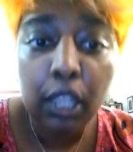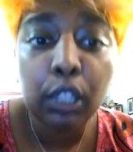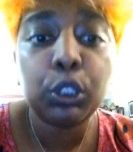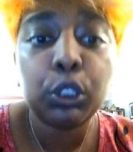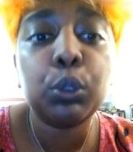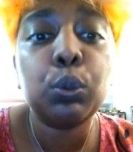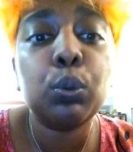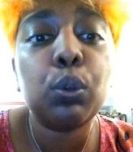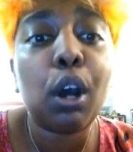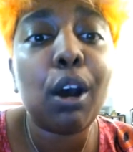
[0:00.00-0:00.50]

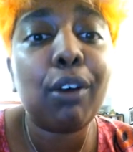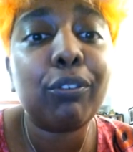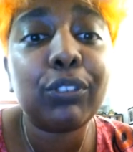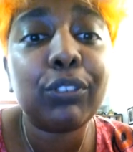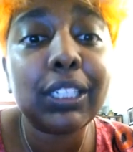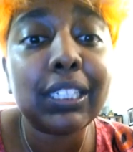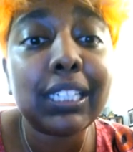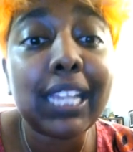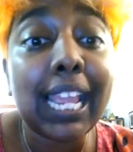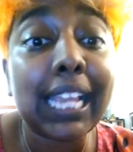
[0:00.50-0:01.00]
Too
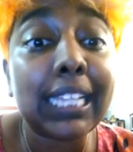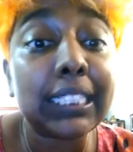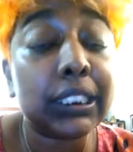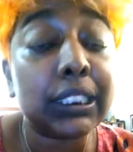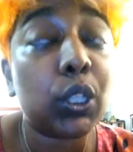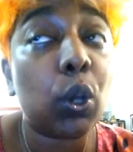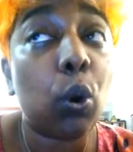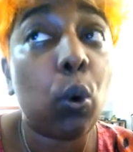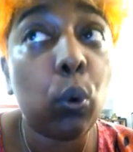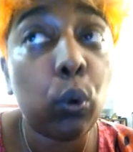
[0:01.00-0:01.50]
often
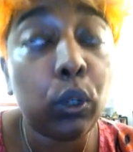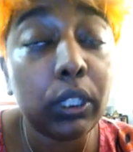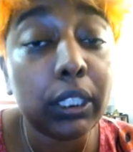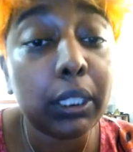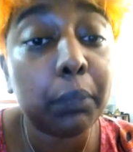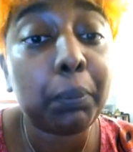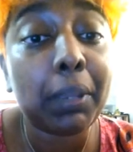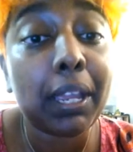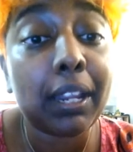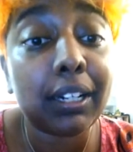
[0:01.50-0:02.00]
has
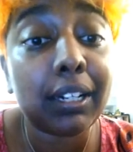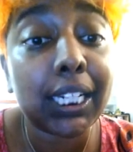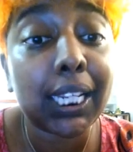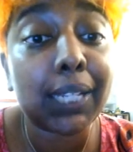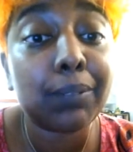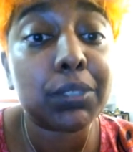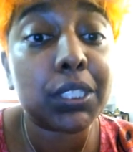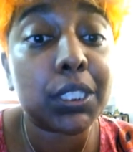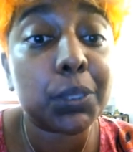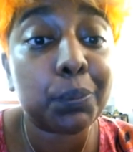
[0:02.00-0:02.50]
older
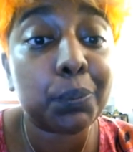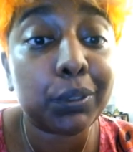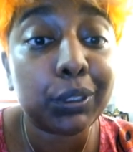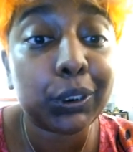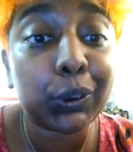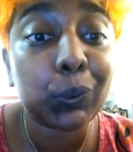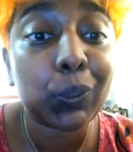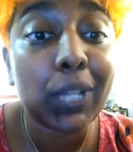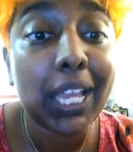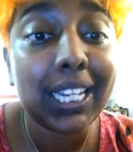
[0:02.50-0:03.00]
paradigms of
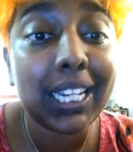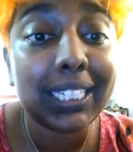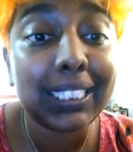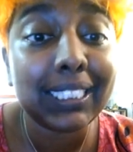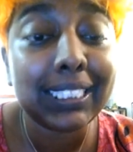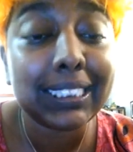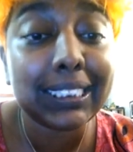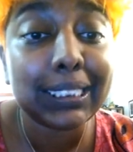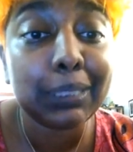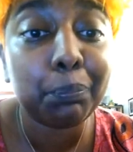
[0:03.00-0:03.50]

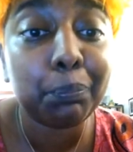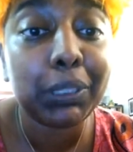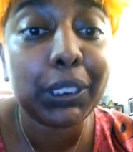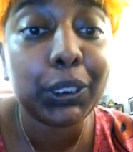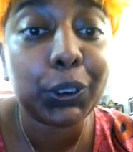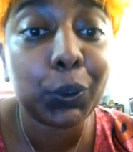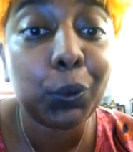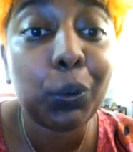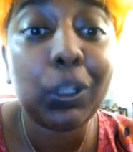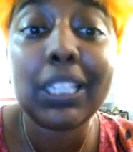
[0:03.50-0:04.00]
spirituality simply
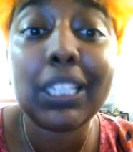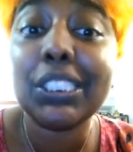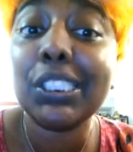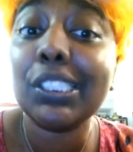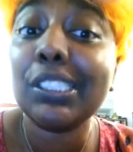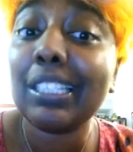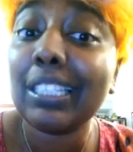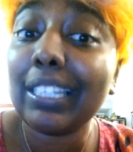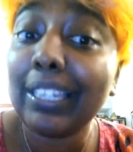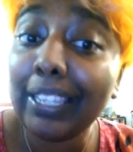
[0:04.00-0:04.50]
told us
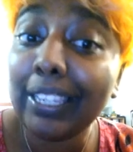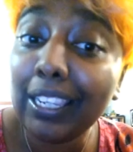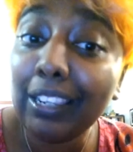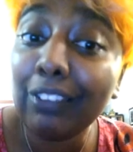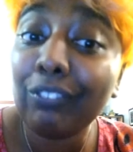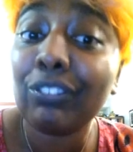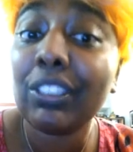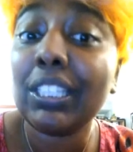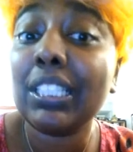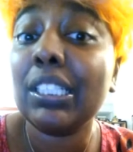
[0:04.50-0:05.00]
to
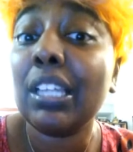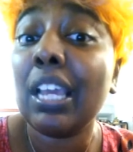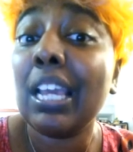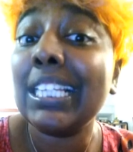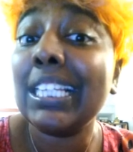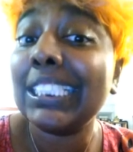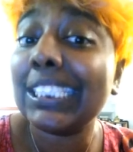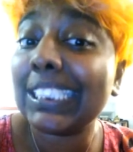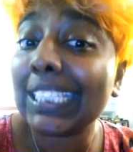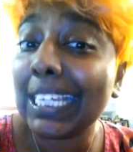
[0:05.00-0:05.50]
leave the
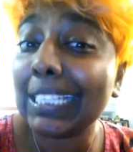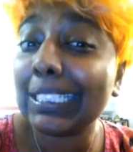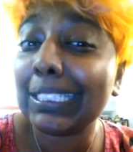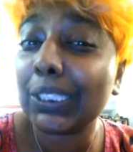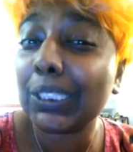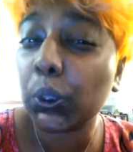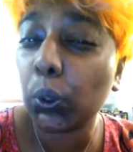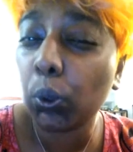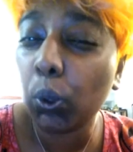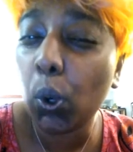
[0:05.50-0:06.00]

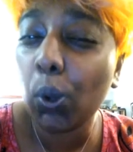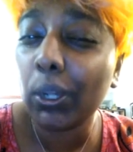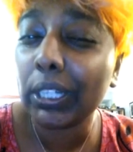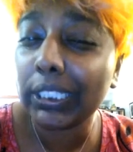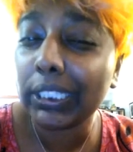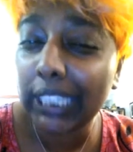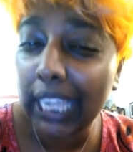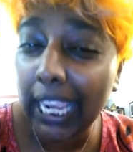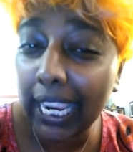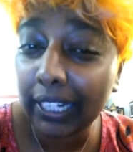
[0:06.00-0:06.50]
status quo
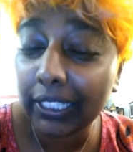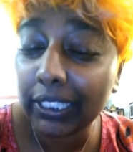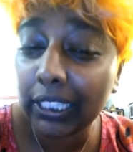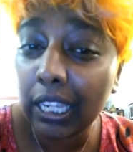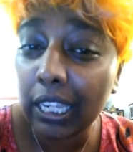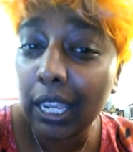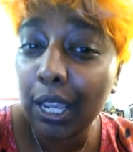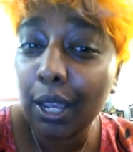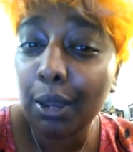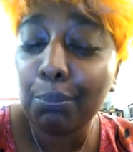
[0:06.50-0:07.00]
intact.
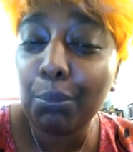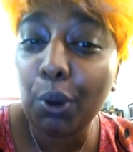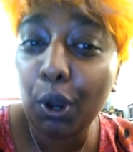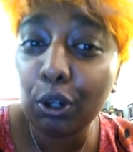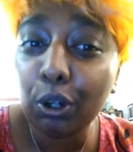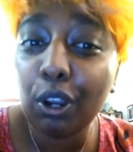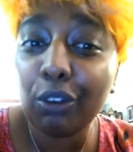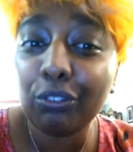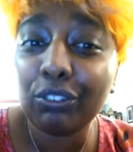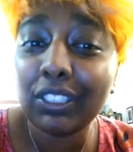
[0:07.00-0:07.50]

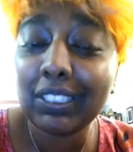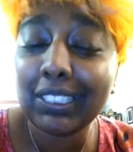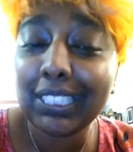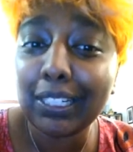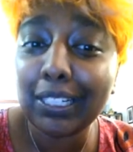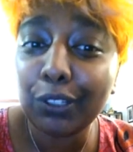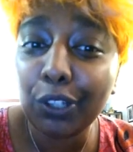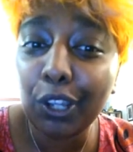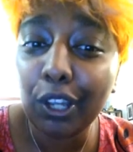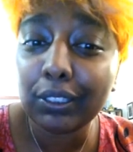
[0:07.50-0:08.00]
More often
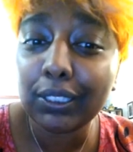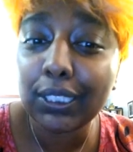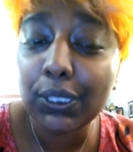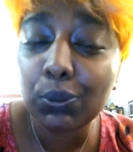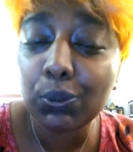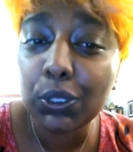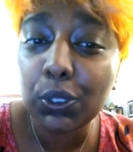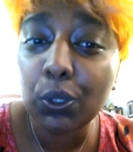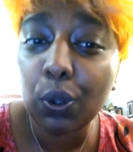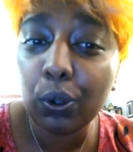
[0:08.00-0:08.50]
than not, this
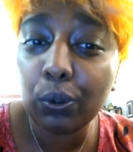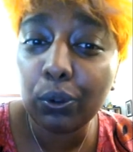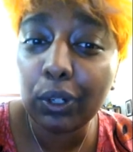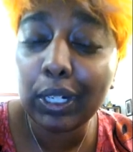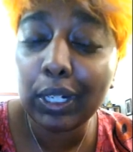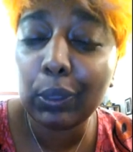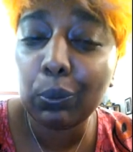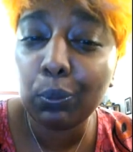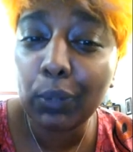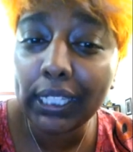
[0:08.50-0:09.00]
was
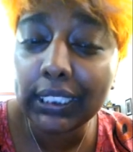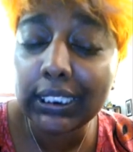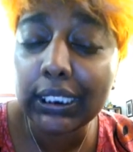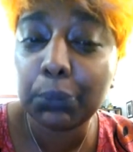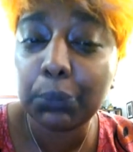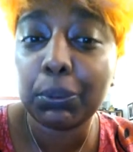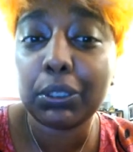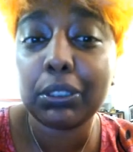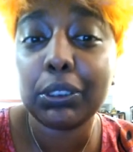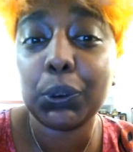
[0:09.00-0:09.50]
already when
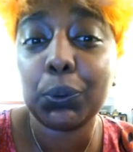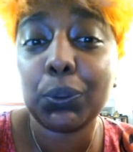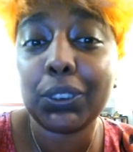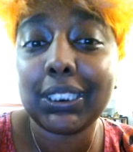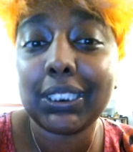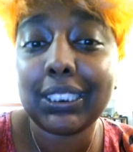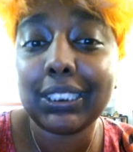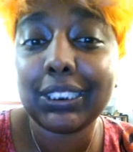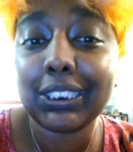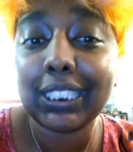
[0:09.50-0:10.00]
spiritual
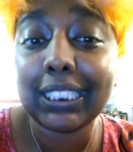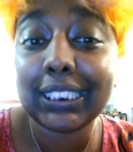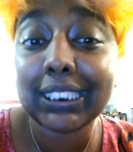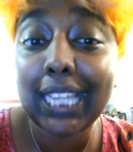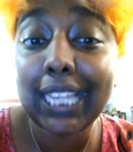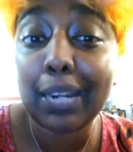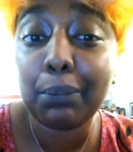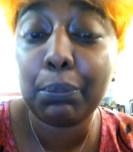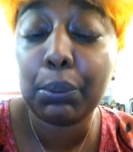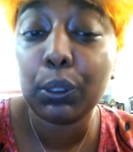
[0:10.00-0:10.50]
teachings
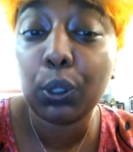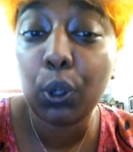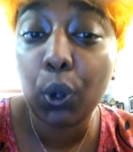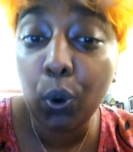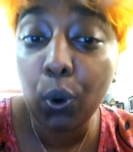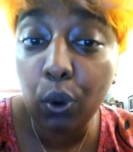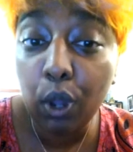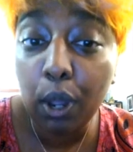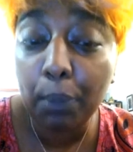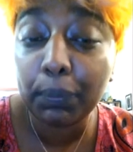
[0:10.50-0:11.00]
had been
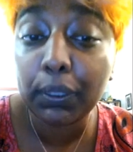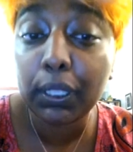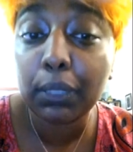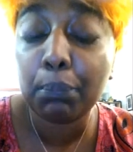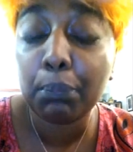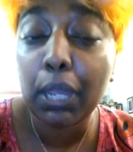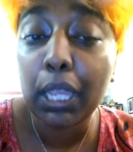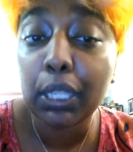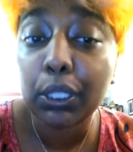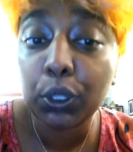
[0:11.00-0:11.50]

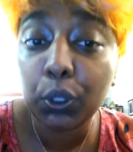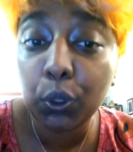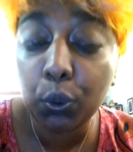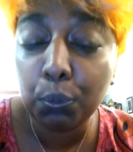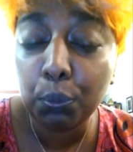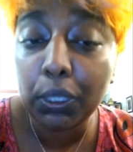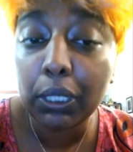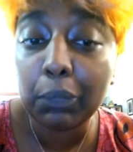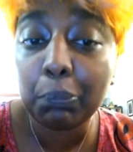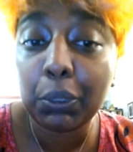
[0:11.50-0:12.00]
co-opted by
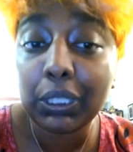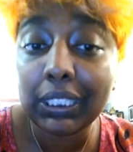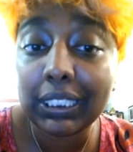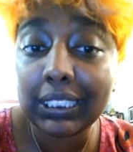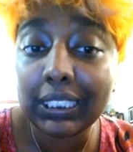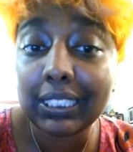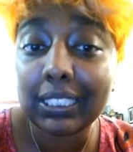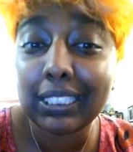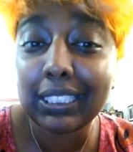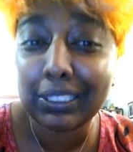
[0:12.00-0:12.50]
human
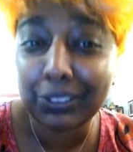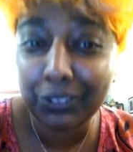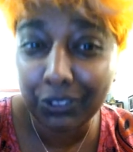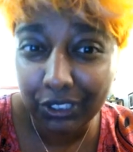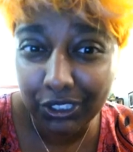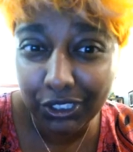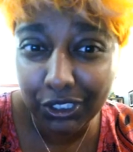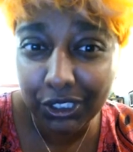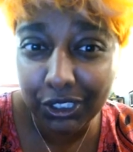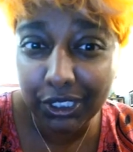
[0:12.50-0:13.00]
political
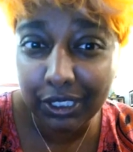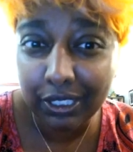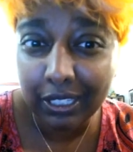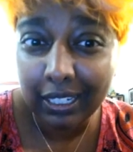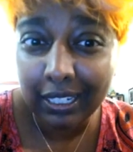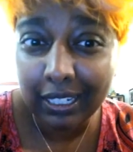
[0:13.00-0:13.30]
interests.